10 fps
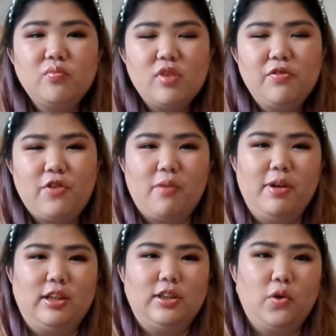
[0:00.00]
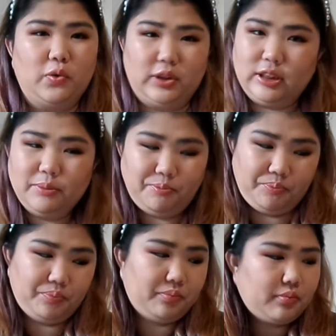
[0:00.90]
female hosts.
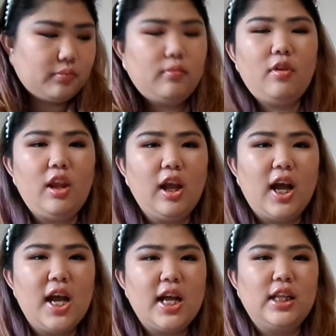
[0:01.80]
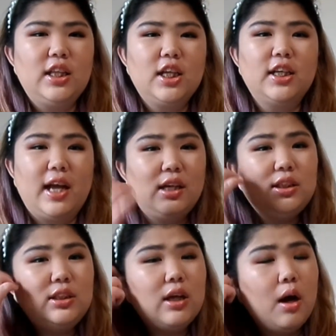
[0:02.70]
And the
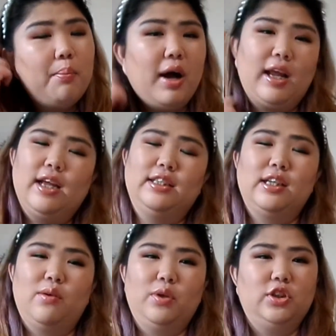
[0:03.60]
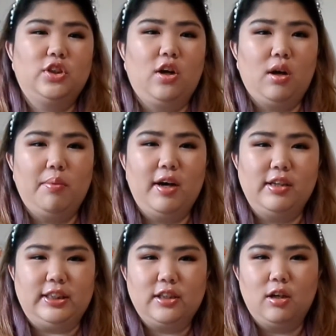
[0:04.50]
last podcast that I want to talk about
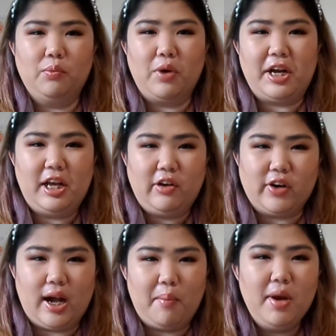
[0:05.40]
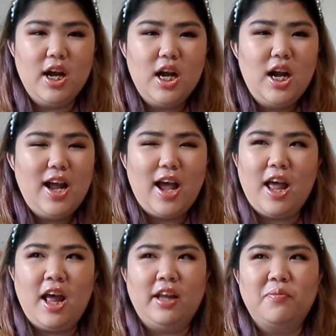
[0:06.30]
is called Whitey Crime,
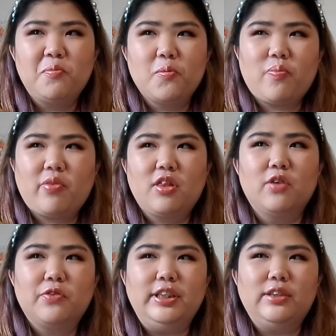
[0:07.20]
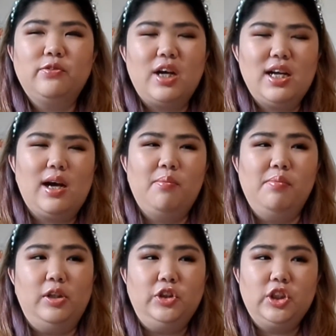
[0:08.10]
and the reason why I'm
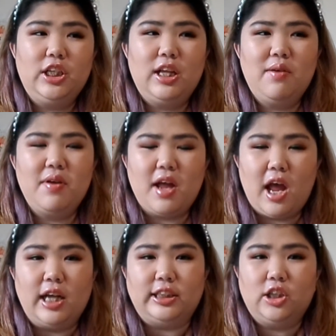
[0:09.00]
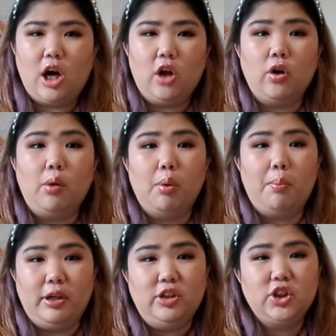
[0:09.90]
mentioning them as an honorable
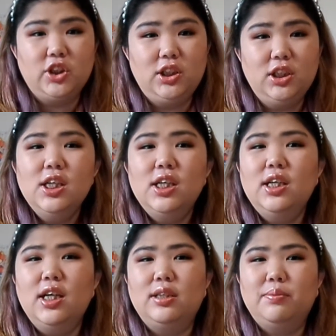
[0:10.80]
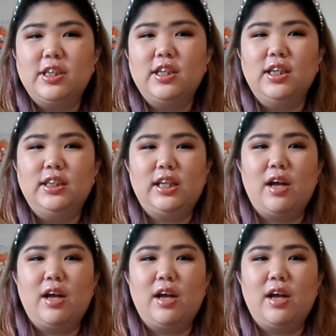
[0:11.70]
mention is because I